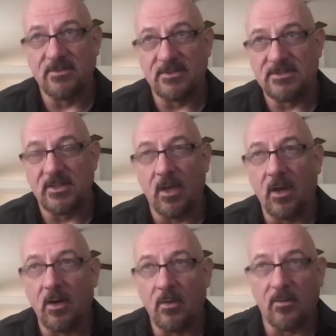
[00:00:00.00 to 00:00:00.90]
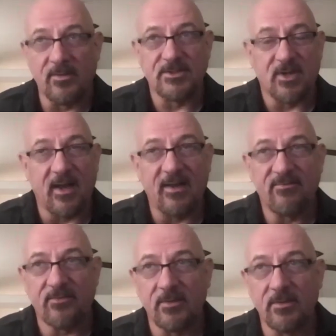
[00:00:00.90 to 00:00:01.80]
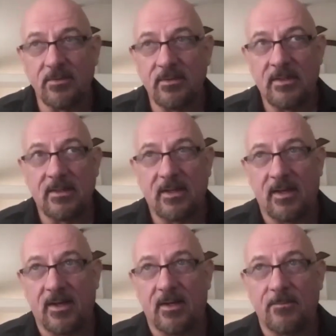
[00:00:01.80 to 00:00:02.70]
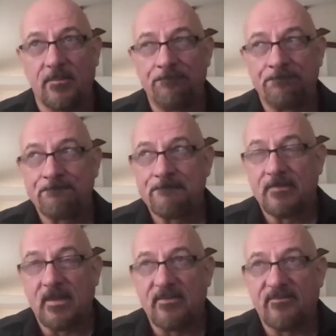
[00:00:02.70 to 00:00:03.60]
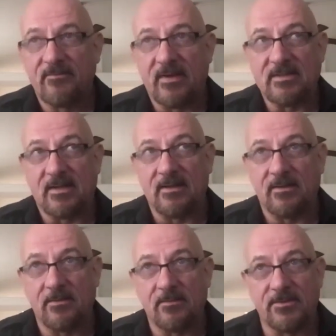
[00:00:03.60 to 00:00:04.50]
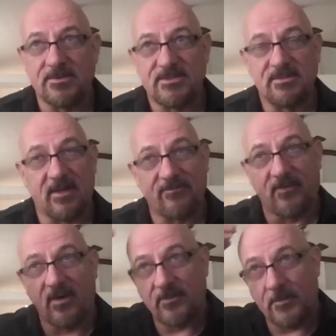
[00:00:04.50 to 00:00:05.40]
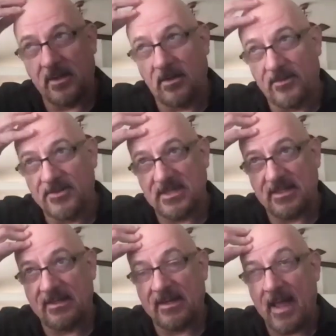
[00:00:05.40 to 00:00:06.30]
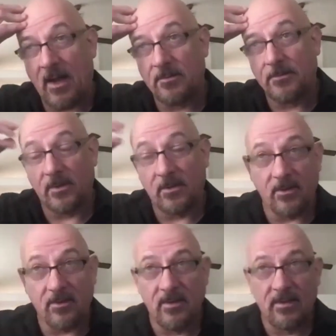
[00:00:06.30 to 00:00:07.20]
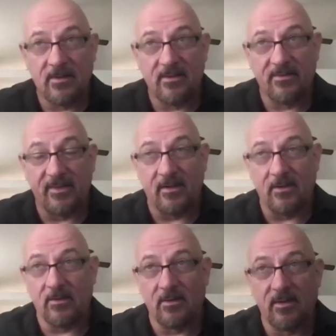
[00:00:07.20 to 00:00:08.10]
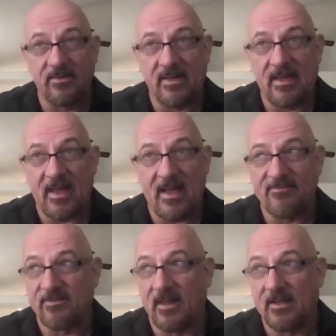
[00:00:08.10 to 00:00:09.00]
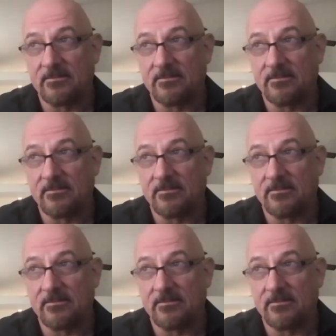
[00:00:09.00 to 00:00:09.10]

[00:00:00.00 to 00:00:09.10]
to-go or the drive-through. In fact, there's not far from here, there's an In-N-Out burger. They have like